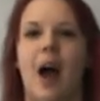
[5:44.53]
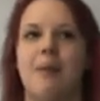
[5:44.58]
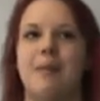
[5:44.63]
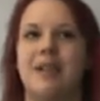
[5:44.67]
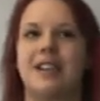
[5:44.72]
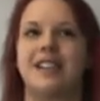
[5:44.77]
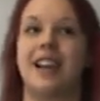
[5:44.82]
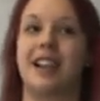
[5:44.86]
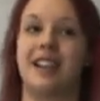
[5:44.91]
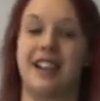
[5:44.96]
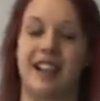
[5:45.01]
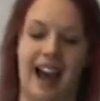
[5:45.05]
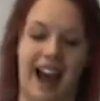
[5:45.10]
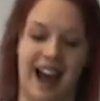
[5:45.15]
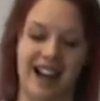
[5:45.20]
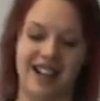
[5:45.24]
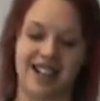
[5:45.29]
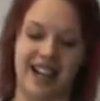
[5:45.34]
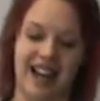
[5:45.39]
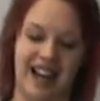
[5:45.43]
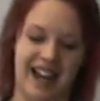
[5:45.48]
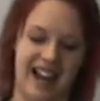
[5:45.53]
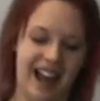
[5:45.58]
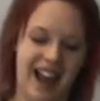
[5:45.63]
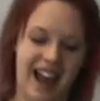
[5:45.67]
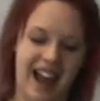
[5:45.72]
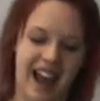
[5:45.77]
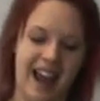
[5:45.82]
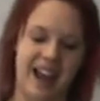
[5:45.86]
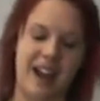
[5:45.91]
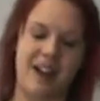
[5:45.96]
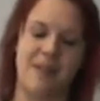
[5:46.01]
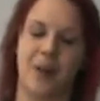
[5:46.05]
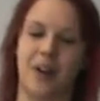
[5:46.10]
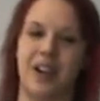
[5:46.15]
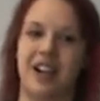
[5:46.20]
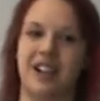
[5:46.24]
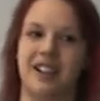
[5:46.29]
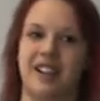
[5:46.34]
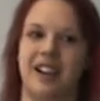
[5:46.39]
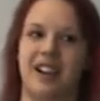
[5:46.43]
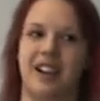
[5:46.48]
He said that actually he
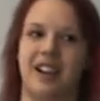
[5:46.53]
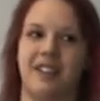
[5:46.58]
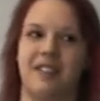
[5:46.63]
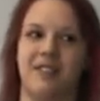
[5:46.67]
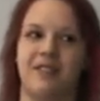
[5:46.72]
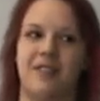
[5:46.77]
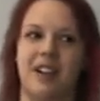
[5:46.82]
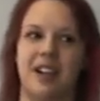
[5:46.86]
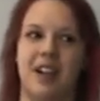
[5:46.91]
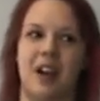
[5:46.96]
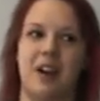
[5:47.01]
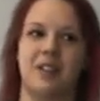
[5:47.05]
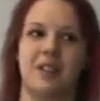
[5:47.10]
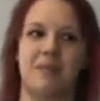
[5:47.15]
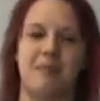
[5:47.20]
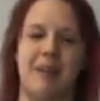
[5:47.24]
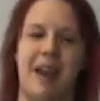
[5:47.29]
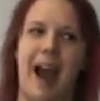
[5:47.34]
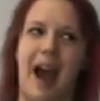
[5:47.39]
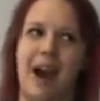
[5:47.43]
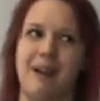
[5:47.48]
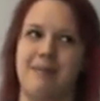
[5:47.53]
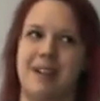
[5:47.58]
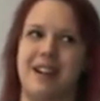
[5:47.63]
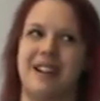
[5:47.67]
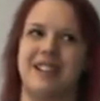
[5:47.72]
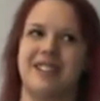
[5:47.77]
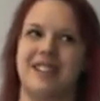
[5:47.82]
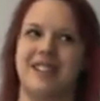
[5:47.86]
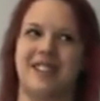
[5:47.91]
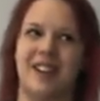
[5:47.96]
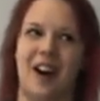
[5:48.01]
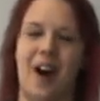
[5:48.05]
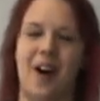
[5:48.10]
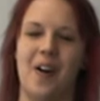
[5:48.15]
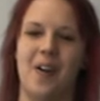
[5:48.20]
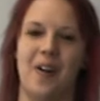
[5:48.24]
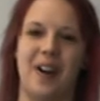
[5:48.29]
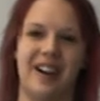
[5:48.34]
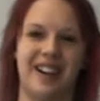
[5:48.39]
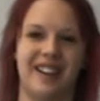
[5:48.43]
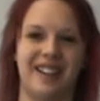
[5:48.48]
wanted the video to be happy to
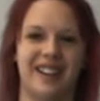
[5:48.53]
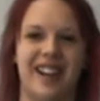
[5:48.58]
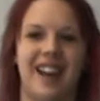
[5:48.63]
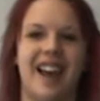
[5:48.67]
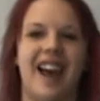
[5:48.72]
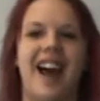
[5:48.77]
start with,